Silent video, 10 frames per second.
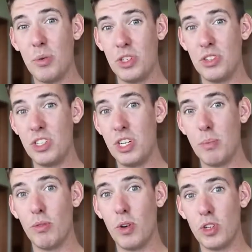which is a
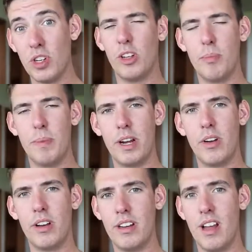cheaper version, a little
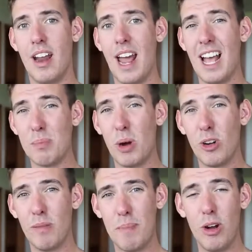bigger and not as
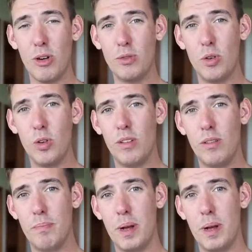powerful,